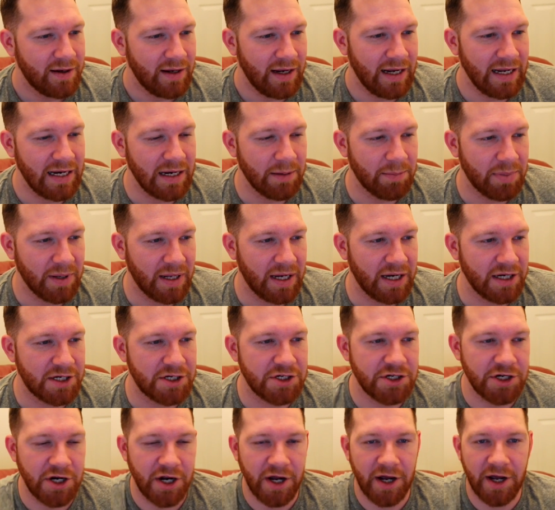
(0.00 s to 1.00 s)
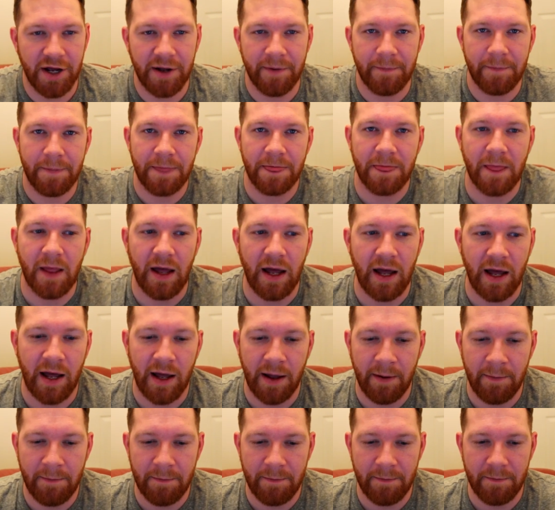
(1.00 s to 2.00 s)
in a Blade shirt.
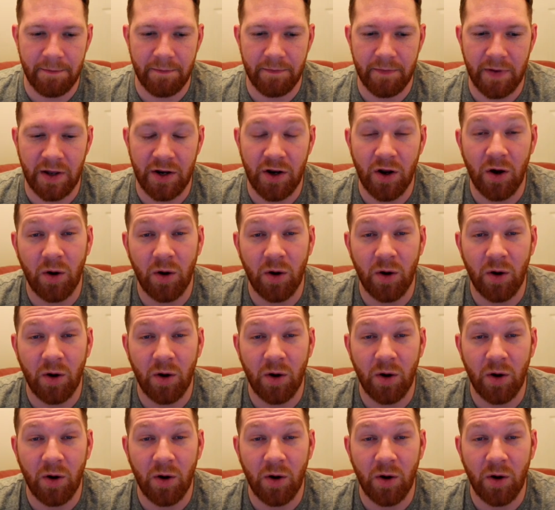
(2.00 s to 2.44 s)
And